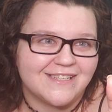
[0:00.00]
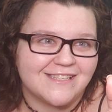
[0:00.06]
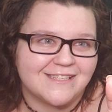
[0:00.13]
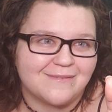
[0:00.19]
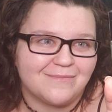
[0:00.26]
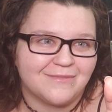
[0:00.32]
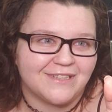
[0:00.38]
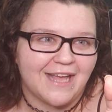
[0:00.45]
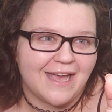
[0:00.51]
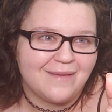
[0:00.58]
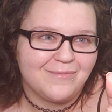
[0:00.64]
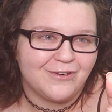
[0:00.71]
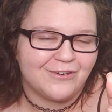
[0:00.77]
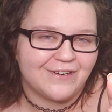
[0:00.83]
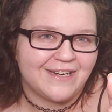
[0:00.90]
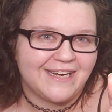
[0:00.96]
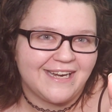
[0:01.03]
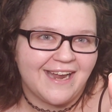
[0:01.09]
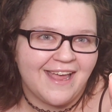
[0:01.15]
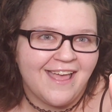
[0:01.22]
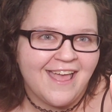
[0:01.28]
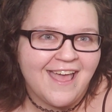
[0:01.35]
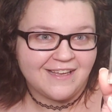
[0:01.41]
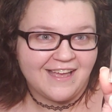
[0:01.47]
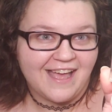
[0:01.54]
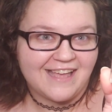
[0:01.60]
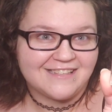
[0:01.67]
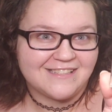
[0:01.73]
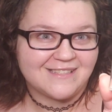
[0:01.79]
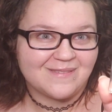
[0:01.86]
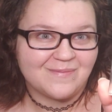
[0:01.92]
as some lime green
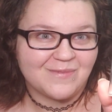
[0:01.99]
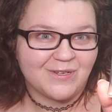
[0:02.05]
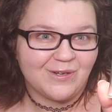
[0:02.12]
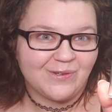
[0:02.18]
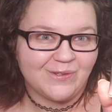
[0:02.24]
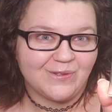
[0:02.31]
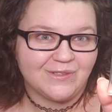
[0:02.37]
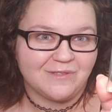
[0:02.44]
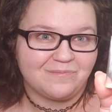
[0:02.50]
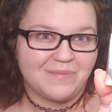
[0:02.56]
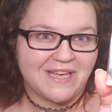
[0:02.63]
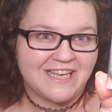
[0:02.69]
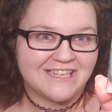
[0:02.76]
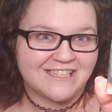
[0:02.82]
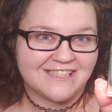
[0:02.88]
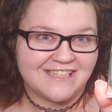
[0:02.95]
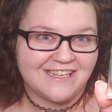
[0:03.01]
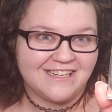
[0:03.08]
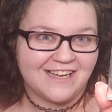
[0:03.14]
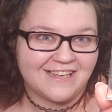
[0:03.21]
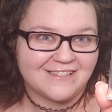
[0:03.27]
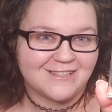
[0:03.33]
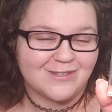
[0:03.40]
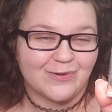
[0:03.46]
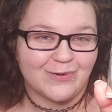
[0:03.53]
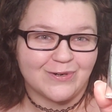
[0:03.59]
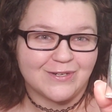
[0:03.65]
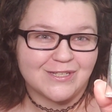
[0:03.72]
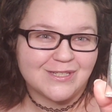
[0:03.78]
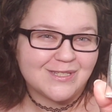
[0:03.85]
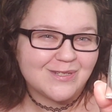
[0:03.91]
and some gold pixie dust or
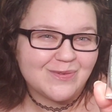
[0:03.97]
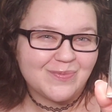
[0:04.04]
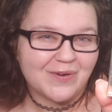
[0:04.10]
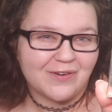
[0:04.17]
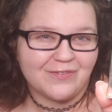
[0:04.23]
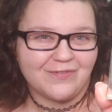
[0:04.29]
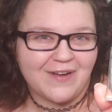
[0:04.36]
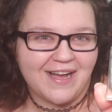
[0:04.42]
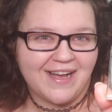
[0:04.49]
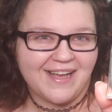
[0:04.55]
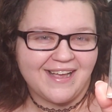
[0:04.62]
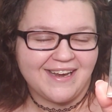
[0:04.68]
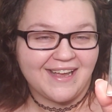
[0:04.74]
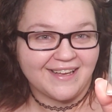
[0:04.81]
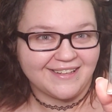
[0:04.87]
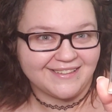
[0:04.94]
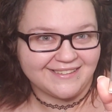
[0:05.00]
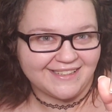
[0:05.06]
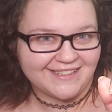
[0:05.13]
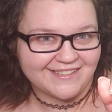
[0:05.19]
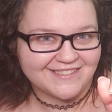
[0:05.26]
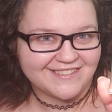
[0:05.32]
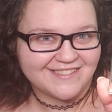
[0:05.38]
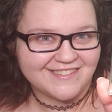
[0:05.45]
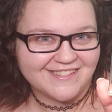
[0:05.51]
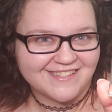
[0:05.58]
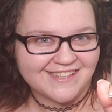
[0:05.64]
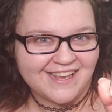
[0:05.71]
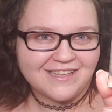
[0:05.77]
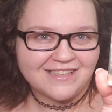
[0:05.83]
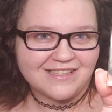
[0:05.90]
super fine
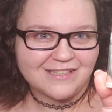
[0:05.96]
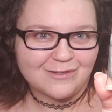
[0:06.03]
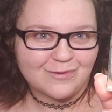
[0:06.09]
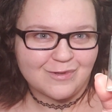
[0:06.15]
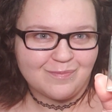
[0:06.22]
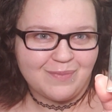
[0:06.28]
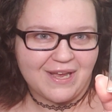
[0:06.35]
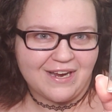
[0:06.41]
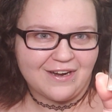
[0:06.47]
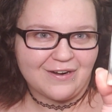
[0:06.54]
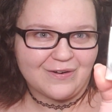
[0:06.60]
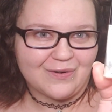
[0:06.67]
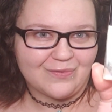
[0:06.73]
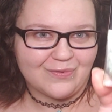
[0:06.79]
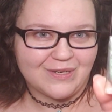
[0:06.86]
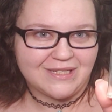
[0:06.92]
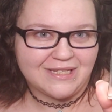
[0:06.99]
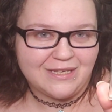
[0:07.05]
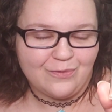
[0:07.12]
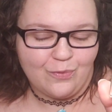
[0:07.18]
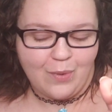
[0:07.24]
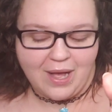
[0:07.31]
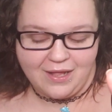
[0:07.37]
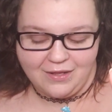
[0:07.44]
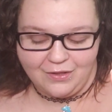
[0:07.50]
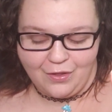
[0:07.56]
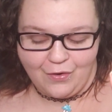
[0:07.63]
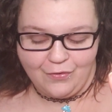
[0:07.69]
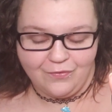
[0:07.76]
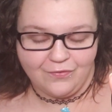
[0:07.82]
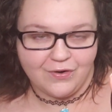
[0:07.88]
glitters. This one paired really well
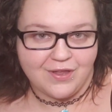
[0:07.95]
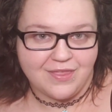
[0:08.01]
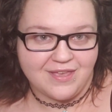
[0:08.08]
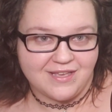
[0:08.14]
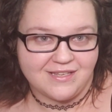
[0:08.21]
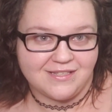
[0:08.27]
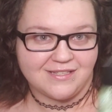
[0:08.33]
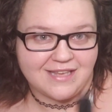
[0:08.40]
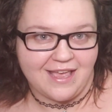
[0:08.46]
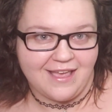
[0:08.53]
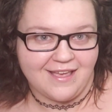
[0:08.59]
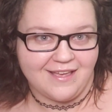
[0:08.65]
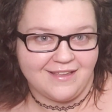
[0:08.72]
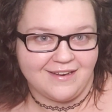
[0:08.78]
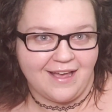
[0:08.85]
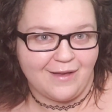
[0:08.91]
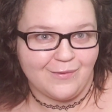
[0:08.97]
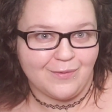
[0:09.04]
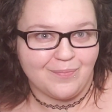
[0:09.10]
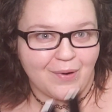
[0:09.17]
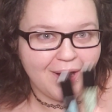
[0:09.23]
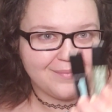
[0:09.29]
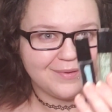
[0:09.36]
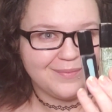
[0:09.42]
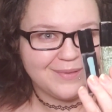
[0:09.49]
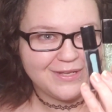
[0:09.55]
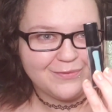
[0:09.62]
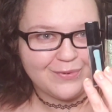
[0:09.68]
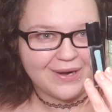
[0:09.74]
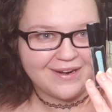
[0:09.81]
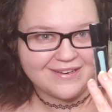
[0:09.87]
over this, and I will probably
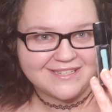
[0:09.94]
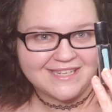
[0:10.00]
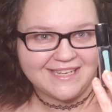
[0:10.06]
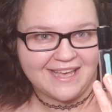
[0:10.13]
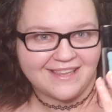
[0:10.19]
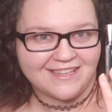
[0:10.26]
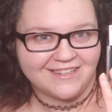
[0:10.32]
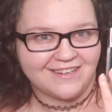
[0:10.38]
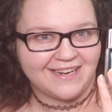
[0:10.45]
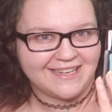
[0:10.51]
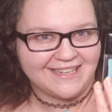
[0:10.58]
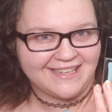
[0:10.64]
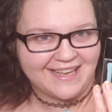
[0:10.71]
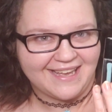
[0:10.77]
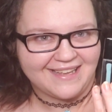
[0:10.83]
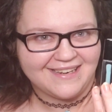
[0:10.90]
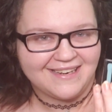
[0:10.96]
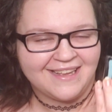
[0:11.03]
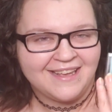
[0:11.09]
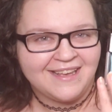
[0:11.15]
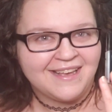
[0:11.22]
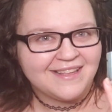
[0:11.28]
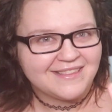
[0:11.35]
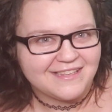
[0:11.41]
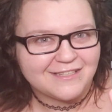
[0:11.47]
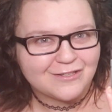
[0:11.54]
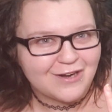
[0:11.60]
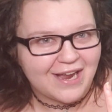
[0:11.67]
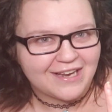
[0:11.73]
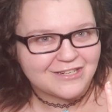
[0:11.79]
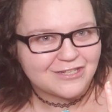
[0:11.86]
wear it together again. These
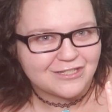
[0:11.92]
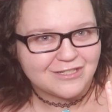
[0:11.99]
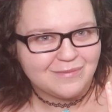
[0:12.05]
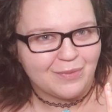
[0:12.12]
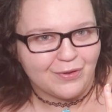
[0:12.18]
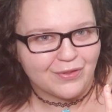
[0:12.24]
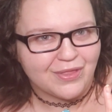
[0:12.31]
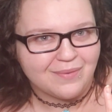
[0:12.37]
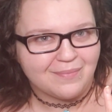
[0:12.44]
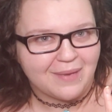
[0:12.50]
are actually both in